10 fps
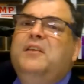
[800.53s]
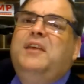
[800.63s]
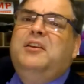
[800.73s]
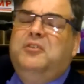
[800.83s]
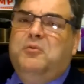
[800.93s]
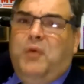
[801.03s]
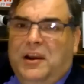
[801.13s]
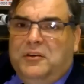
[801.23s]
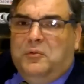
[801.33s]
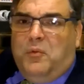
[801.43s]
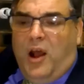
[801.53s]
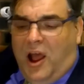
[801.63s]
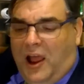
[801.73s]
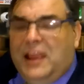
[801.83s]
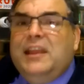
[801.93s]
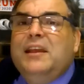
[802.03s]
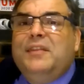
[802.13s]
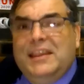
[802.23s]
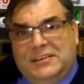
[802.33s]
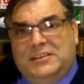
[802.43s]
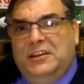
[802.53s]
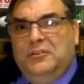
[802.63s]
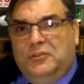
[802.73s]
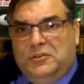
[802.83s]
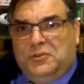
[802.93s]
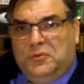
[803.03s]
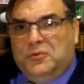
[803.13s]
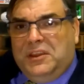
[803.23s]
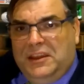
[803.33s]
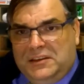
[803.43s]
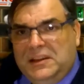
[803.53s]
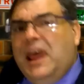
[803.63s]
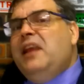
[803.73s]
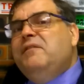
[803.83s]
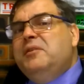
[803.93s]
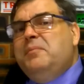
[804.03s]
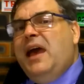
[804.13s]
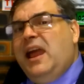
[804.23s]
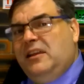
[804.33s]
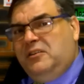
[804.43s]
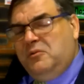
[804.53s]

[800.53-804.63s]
Then you wonder why they steal the toolkit out of the back.